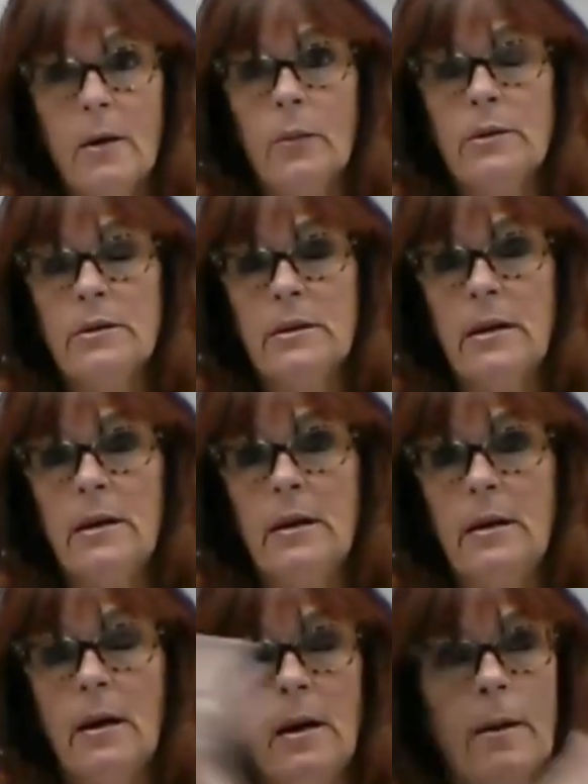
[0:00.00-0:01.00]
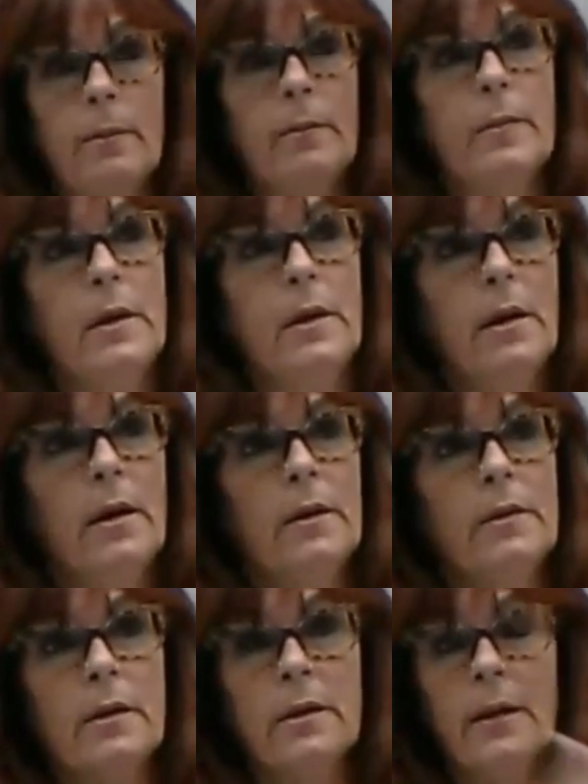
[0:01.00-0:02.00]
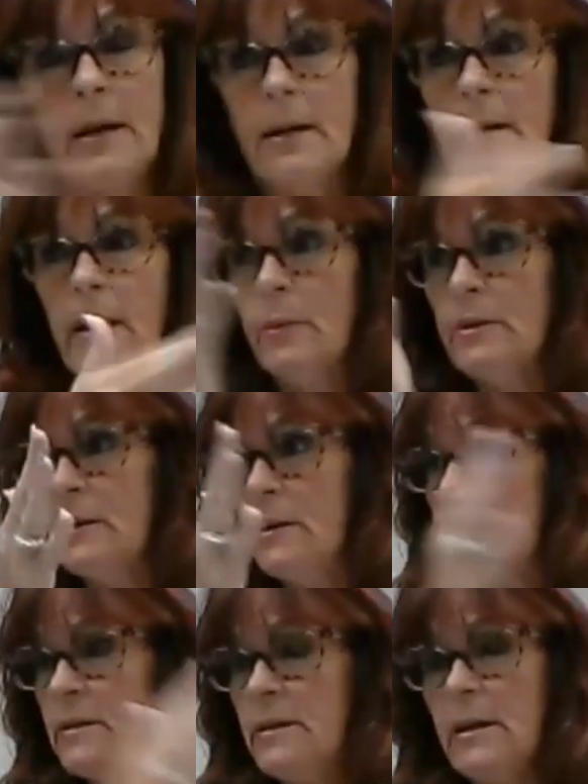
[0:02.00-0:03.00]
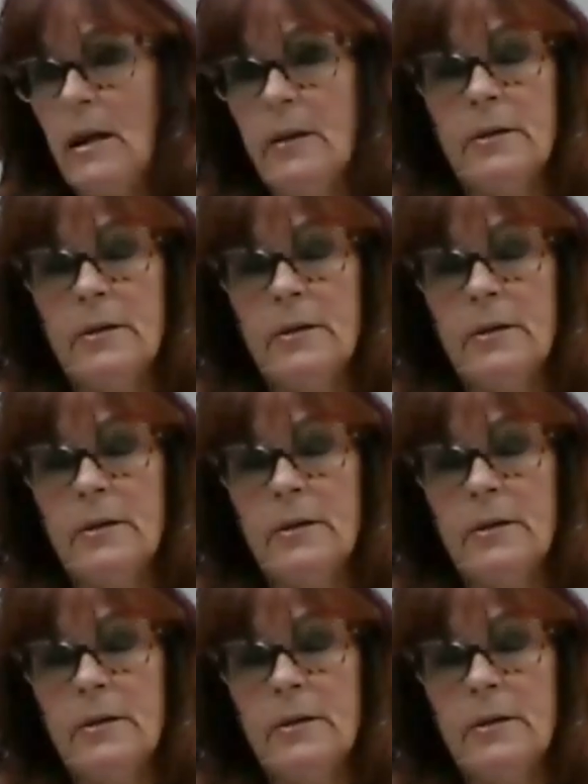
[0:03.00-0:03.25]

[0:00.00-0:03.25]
was the clinic that was in the city at the